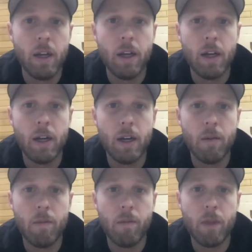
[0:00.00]

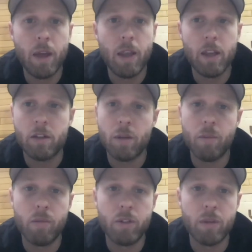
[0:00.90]
And then
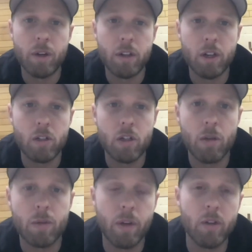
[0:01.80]
some residential
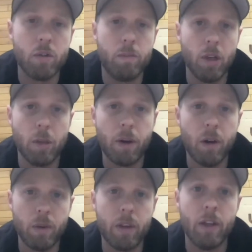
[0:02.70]
jobs, we also pull
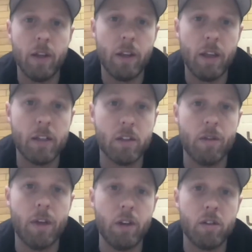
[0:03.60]
apart with the
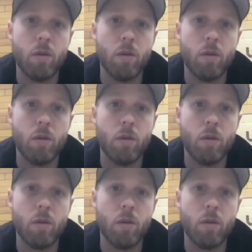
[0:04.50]
excavator.